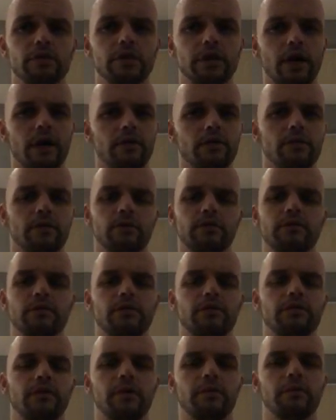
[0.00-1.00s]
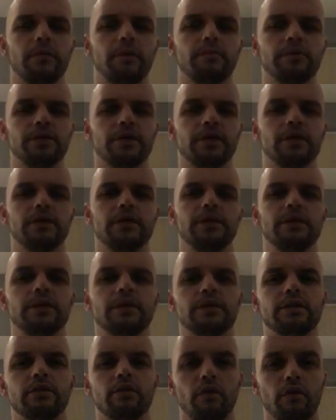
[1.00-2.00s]
I don't know if I'm saying this
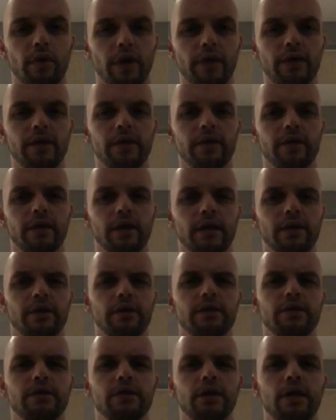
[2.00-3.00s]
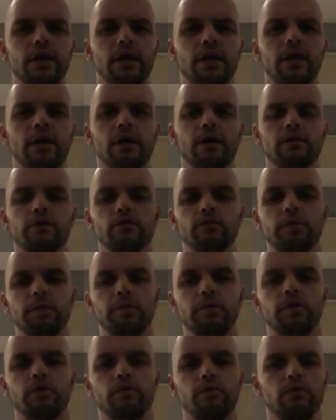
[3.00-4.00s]
correctly in English, those
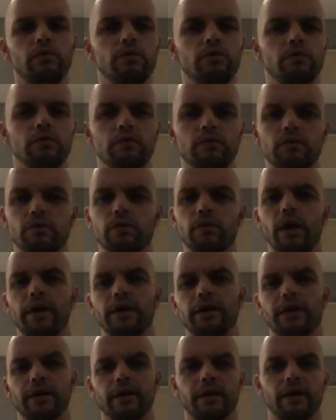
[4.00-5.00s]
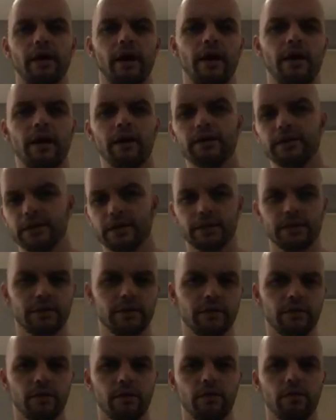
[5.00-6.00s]
people who riding kayaks
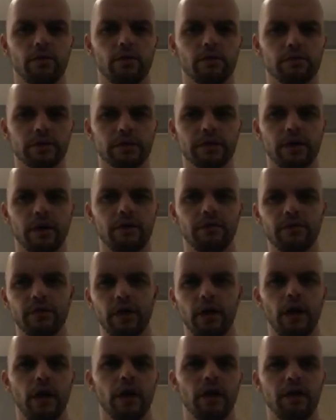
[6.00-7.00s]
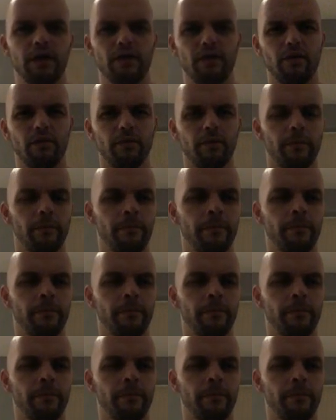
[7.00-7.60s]
or stuff, you know,